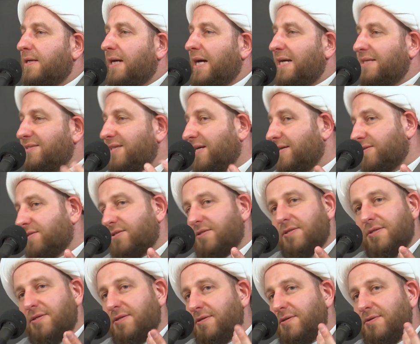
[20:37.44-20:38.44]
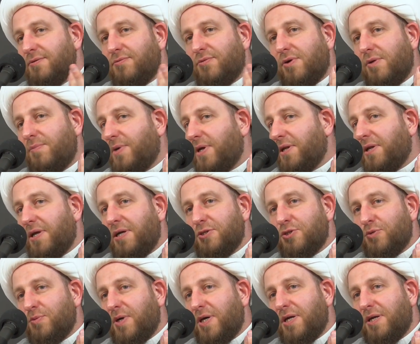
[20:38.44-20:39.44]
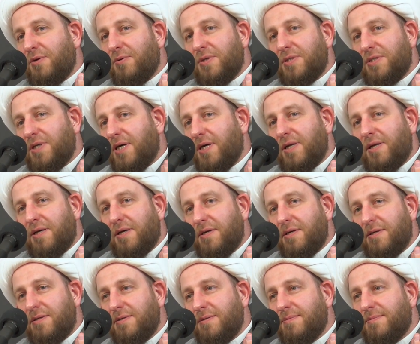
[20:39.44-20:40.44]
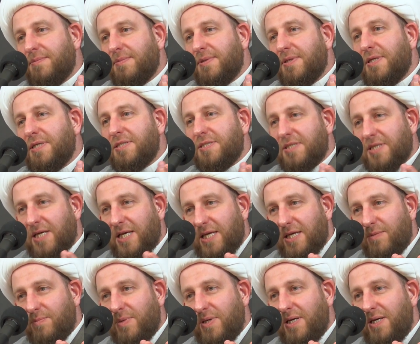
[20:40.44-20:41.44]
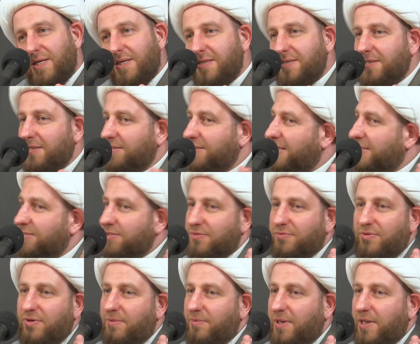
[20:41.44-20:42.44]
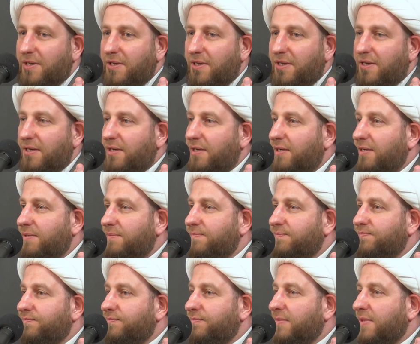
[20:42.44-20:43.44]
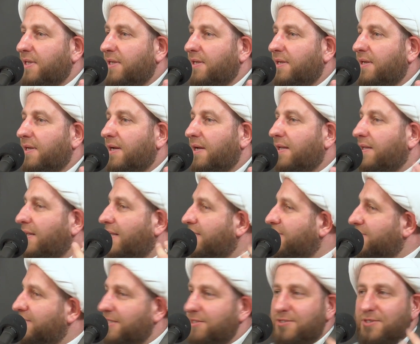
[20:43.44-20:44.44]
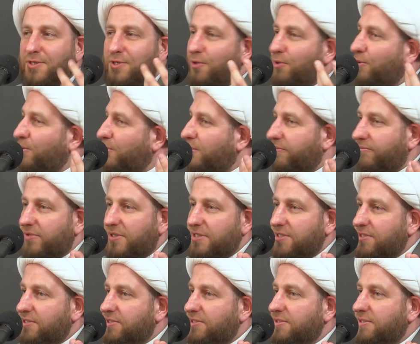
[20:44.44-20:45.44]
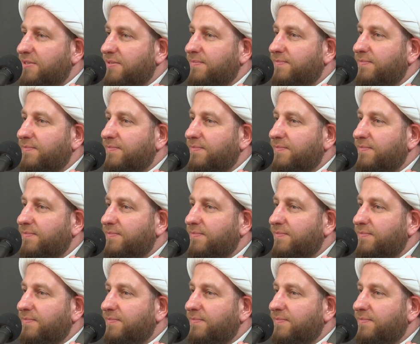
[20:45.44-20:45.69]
A test from Allah subhanahu wa ta'ala. His ghaybat is a test from Allah. Allah is testing all of us.